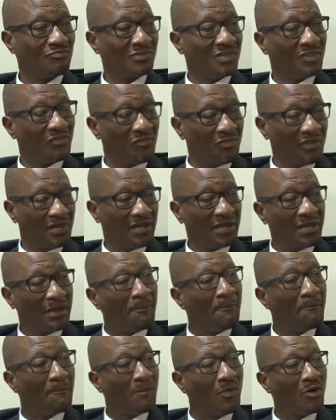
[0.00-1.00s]
even a
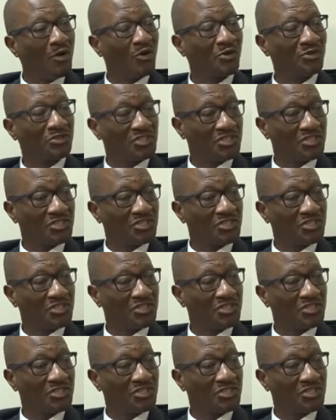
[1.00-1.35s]
more